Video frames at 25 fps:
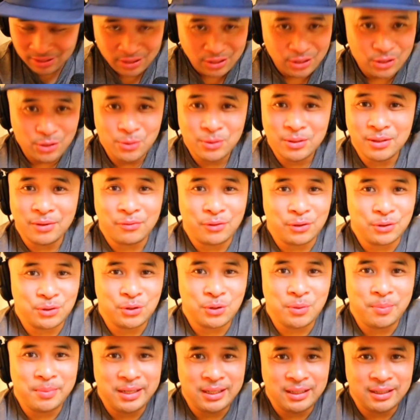Can use it for
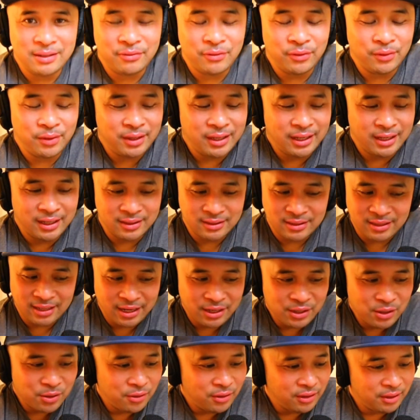so many different things. And
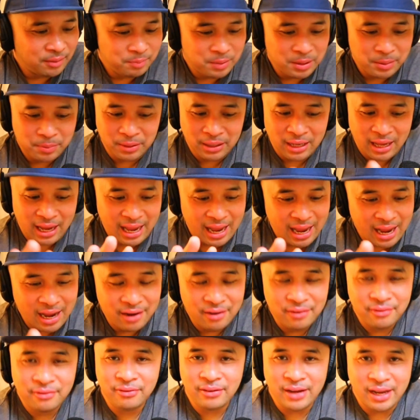I know that people
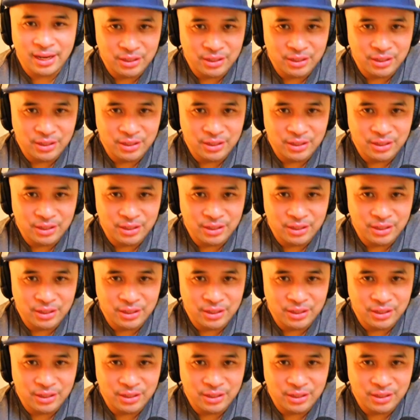have